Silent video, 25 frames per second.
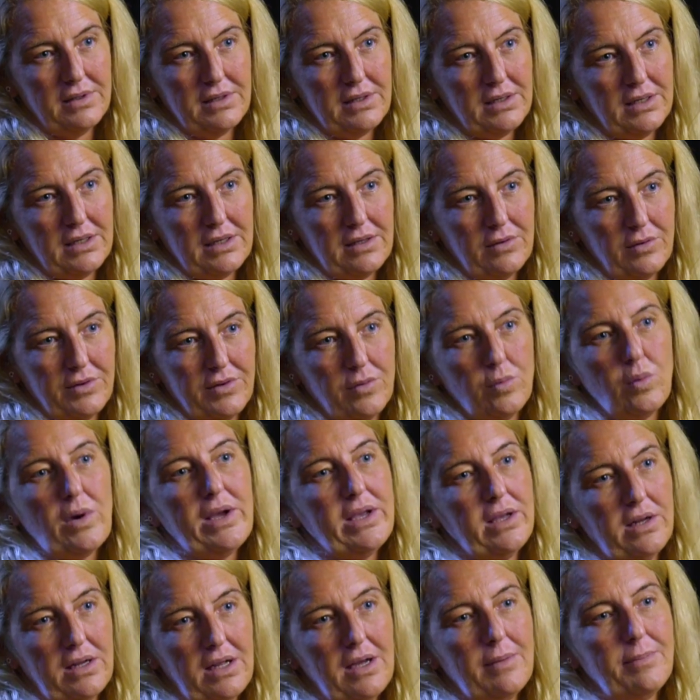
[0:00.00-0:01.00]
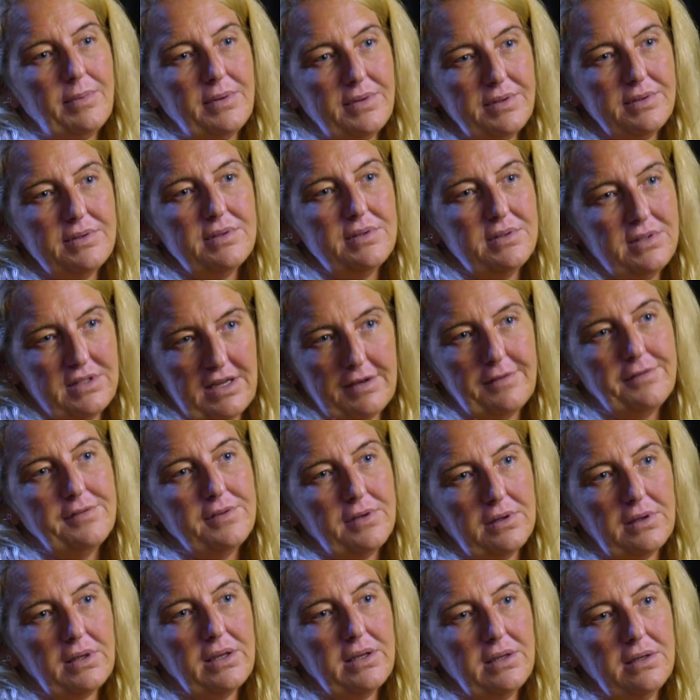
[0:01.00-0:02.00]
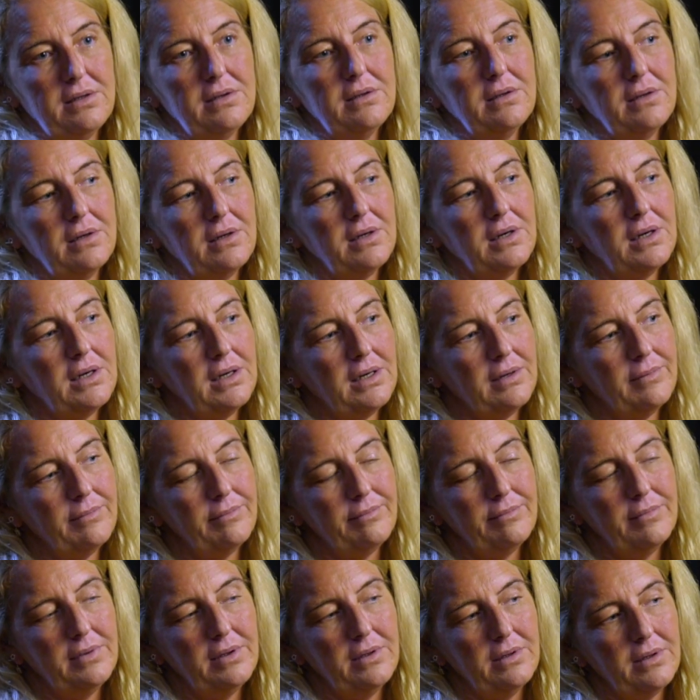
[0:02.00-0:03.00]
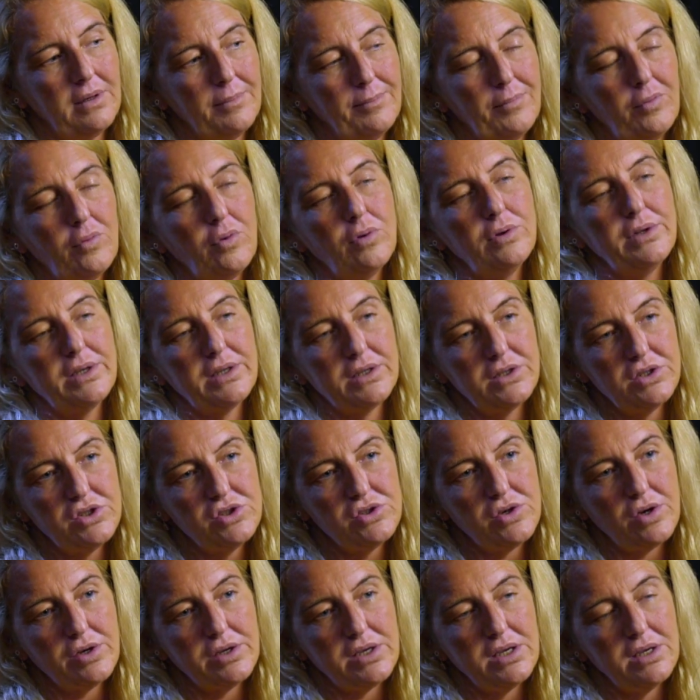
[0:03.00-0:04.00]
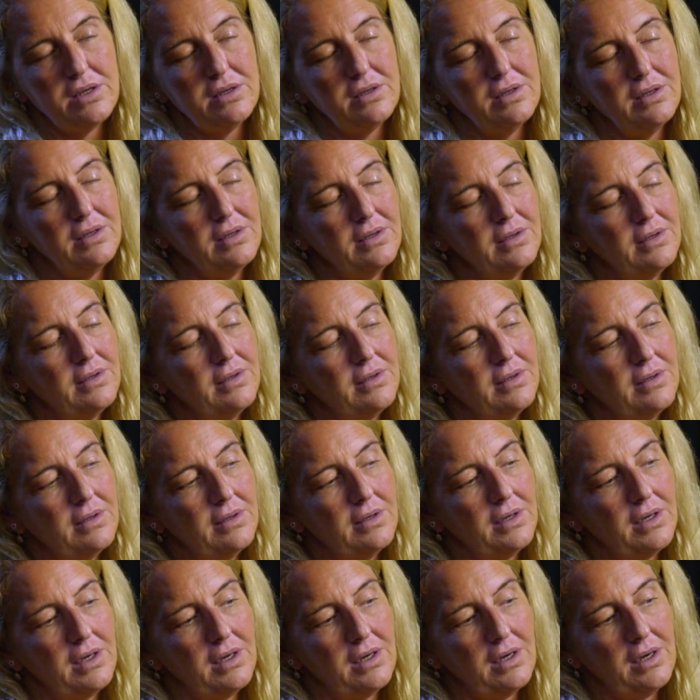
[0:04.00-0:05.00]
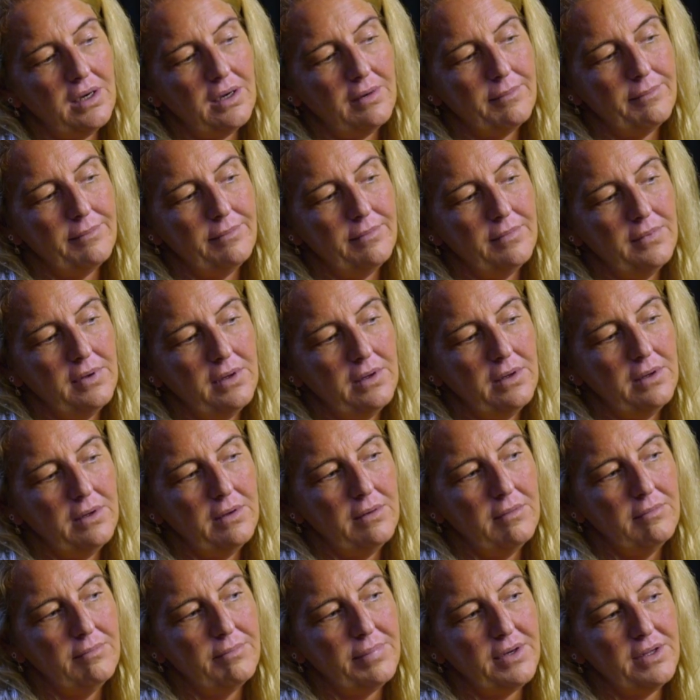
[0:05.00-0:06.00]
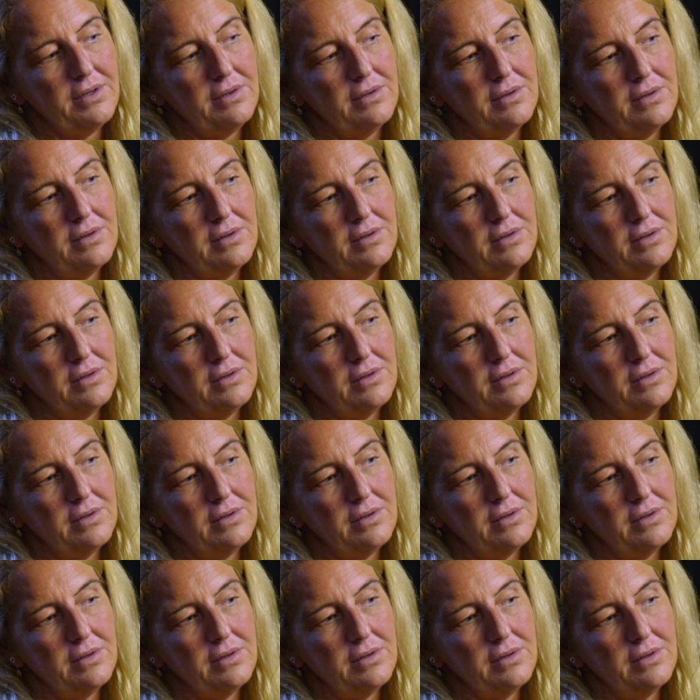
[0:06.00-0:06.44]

uh, or the way it happened definitely um, appalling and shocking. Um, but